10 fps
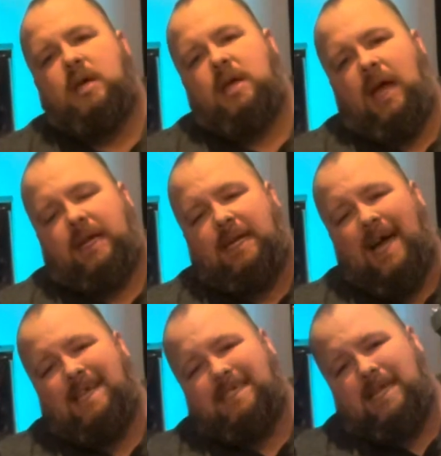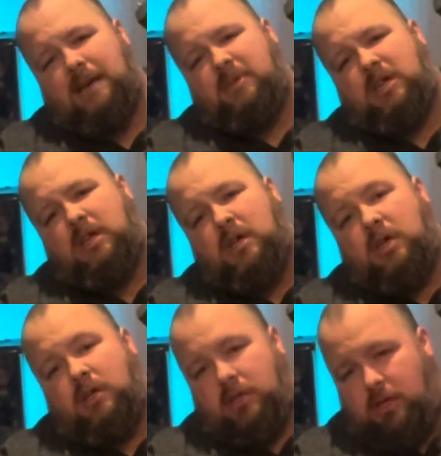and god damn it,
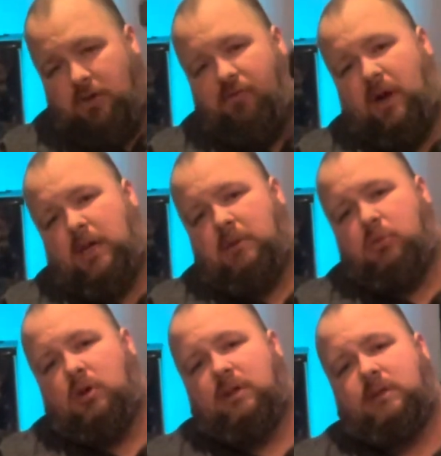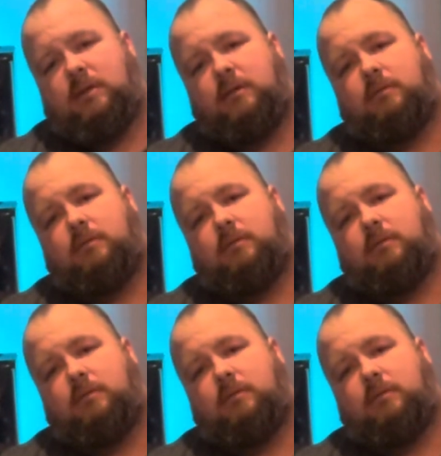you're fucking important.